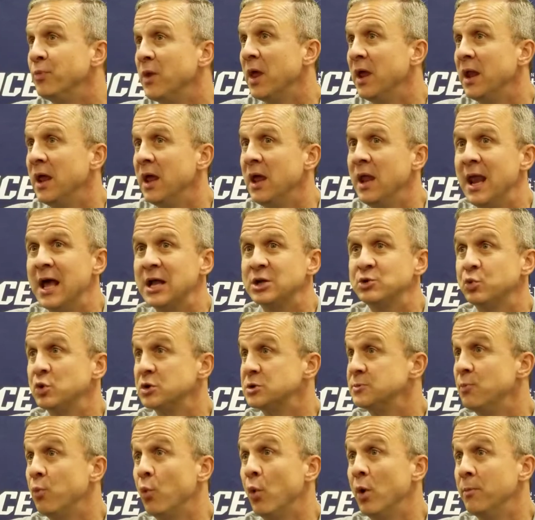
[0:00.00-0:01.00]
And that's
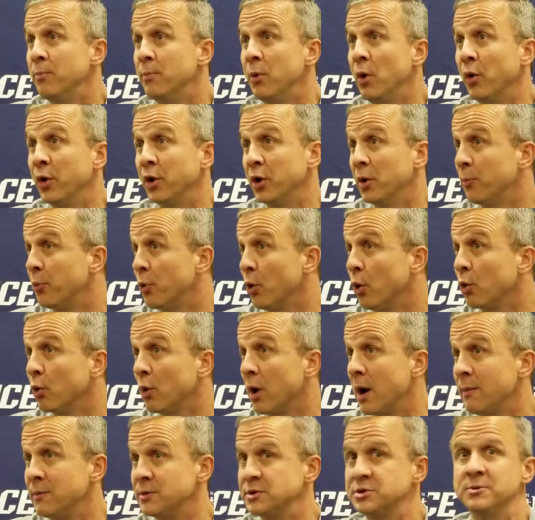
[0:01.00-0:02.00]
what building a
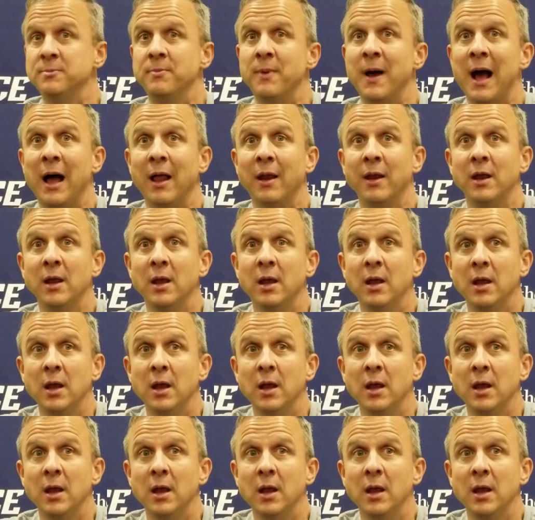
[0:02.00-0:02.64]
program is about.